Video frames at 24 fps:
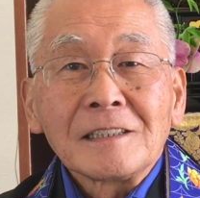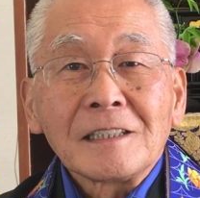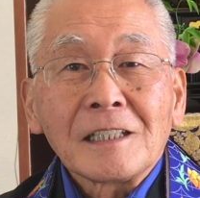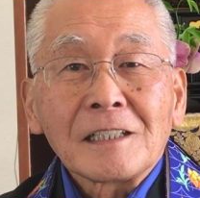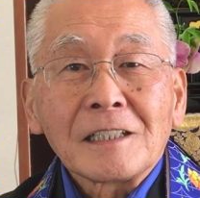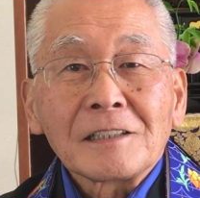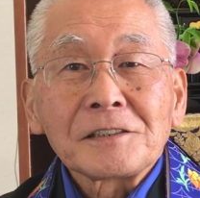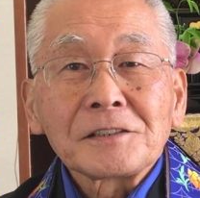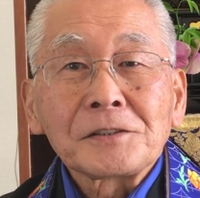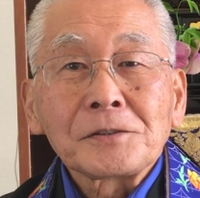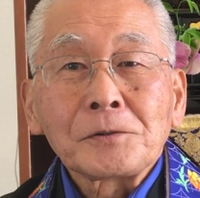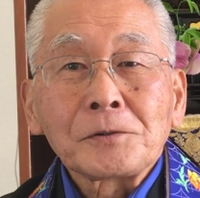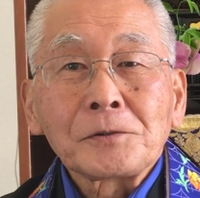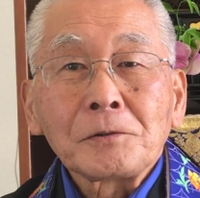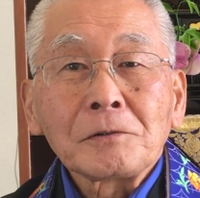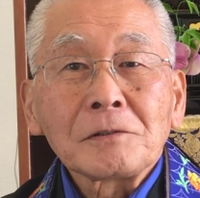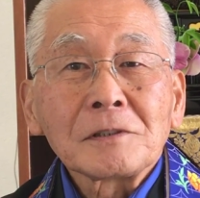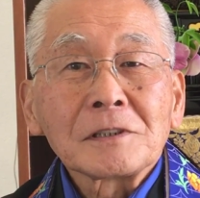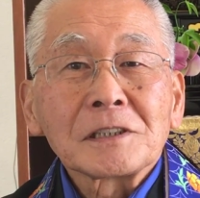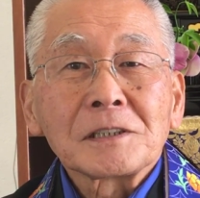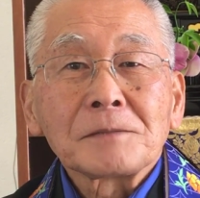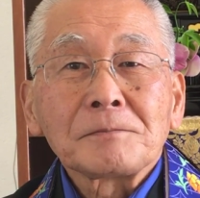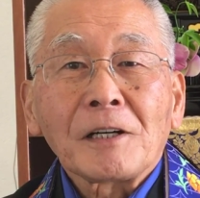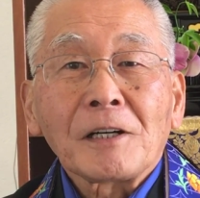Now this
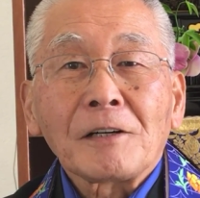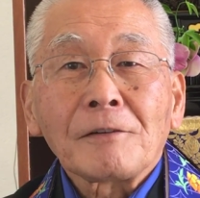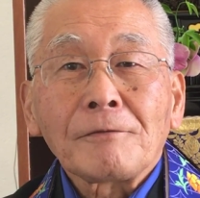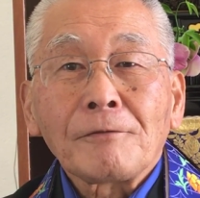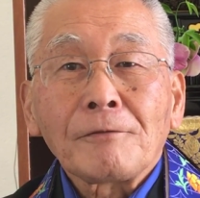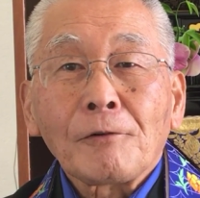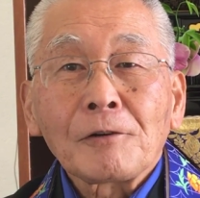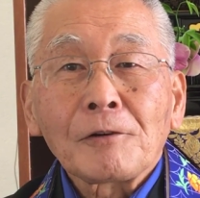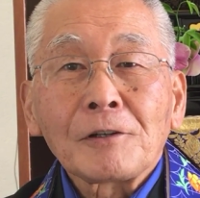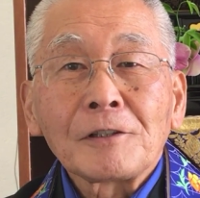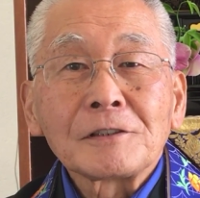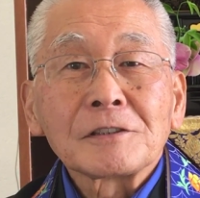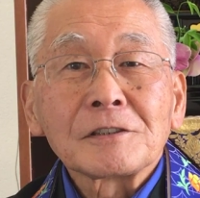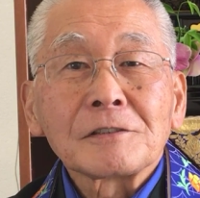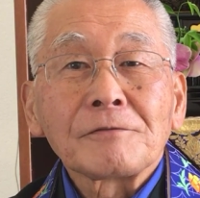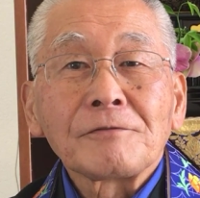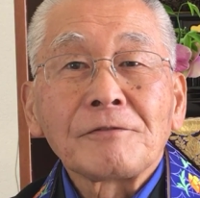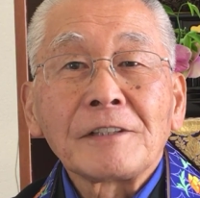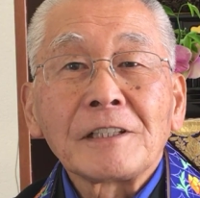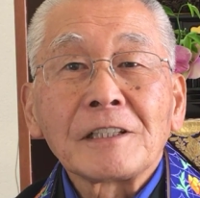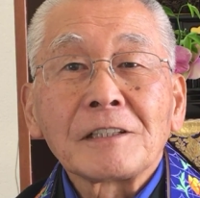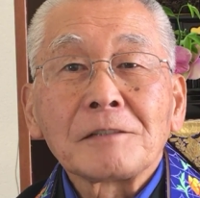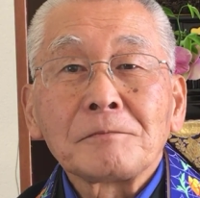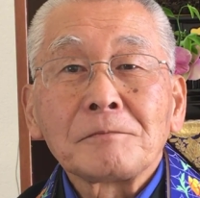school is about four
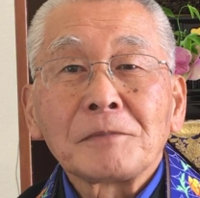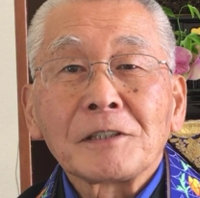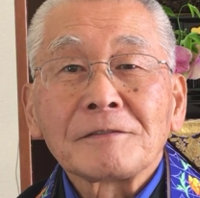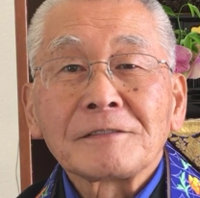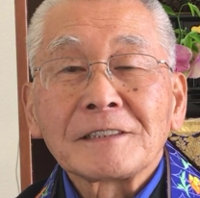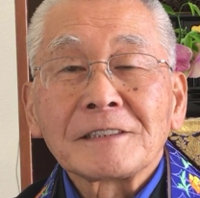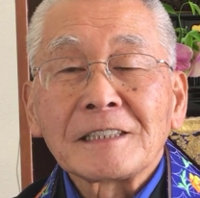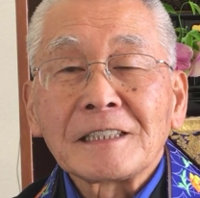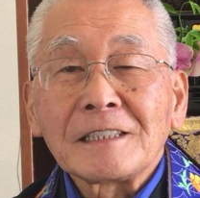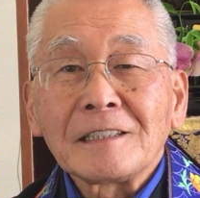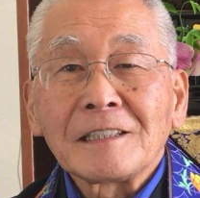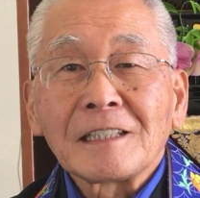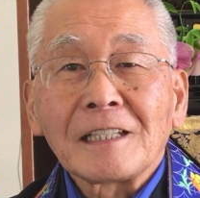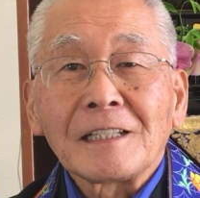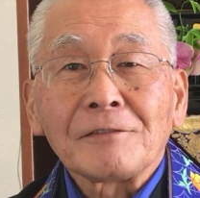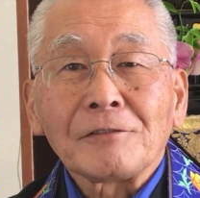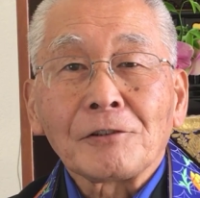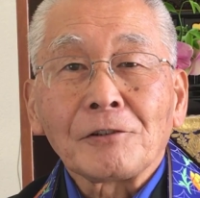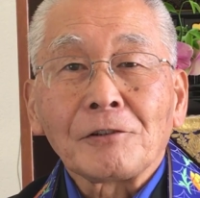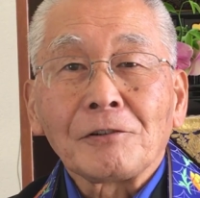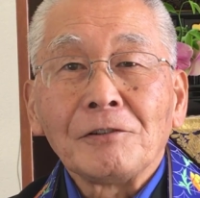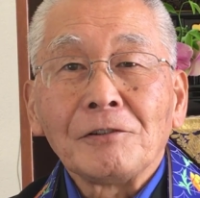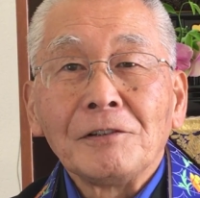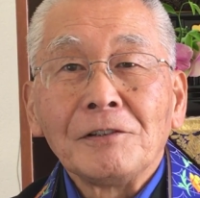hundred feet above sea
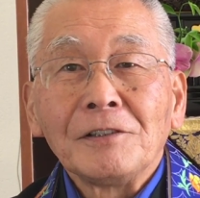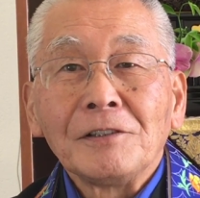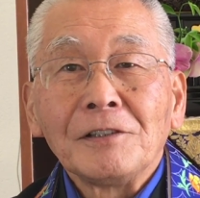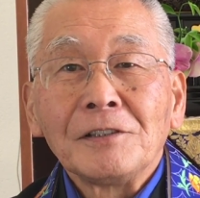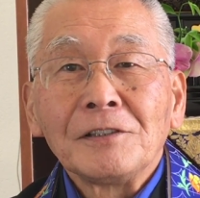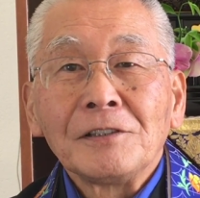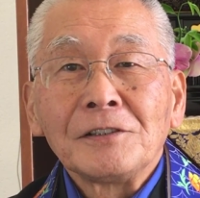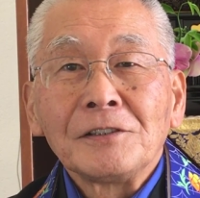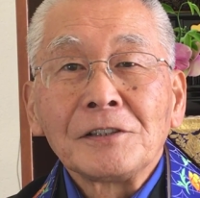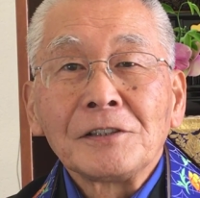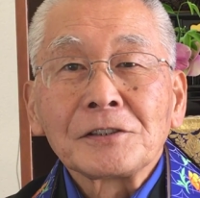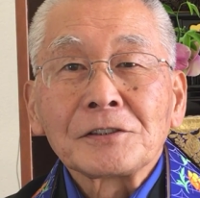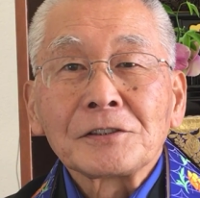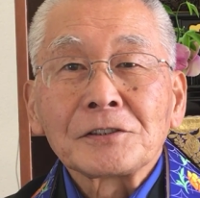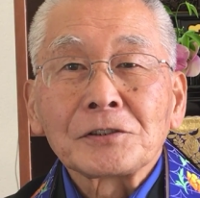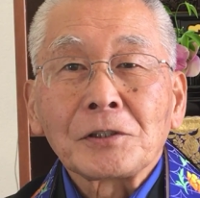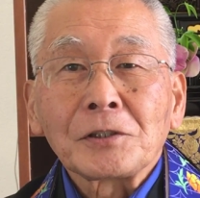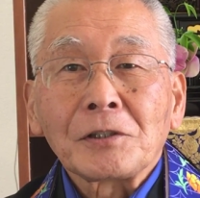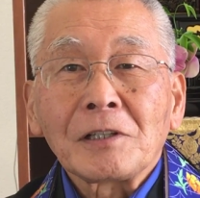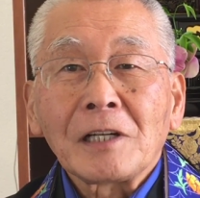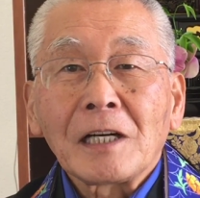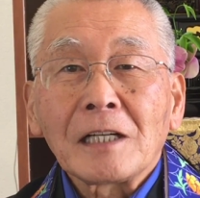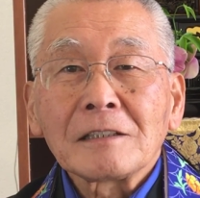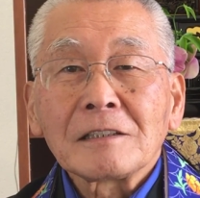level.
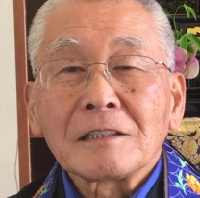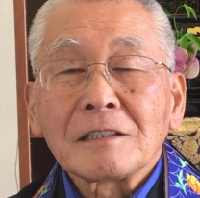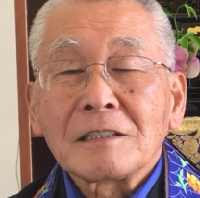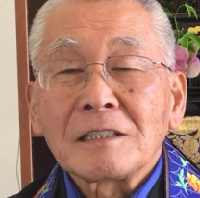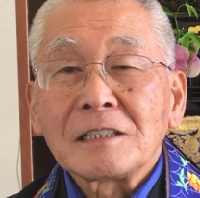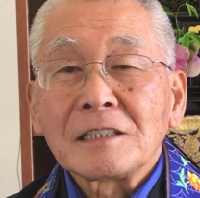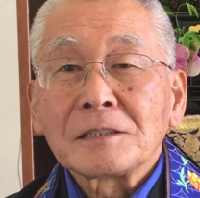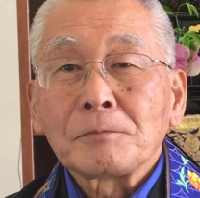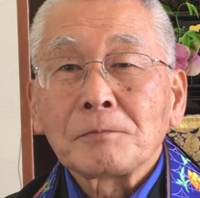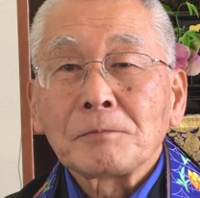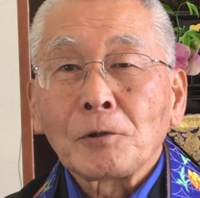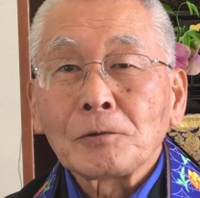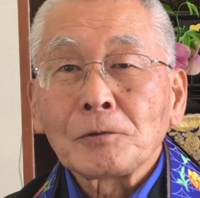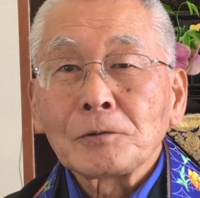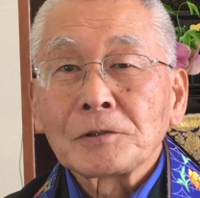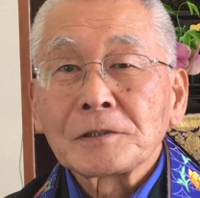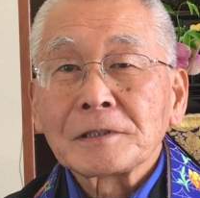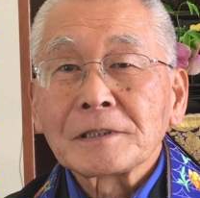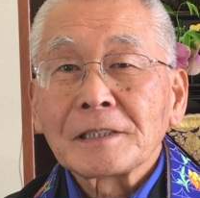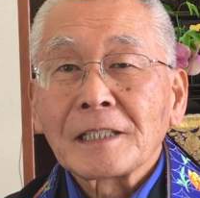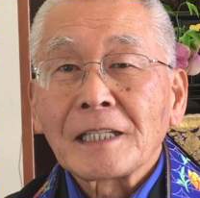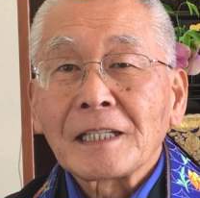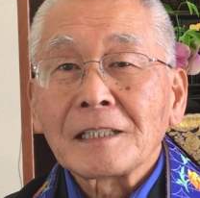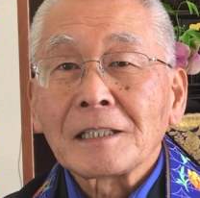So how did these
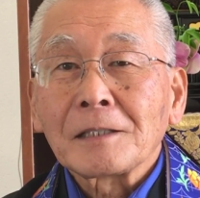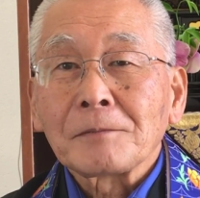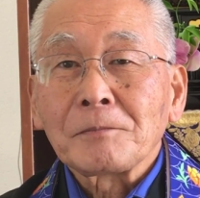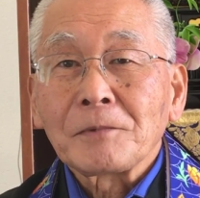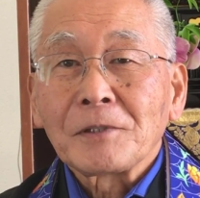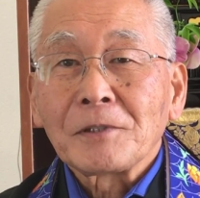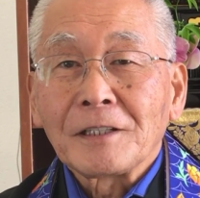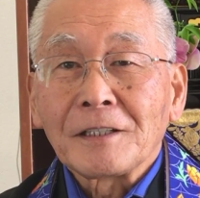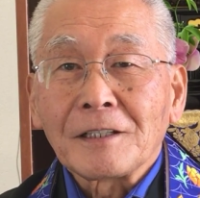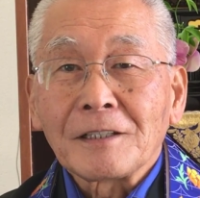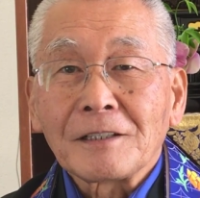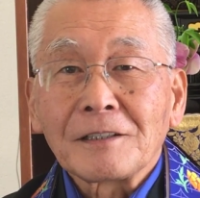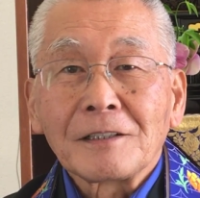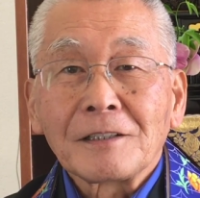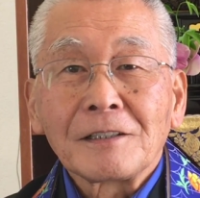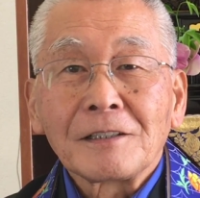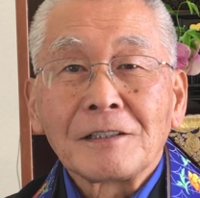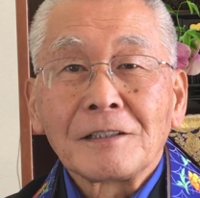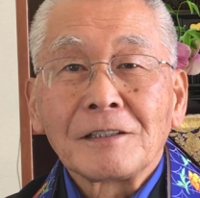boulders get up there?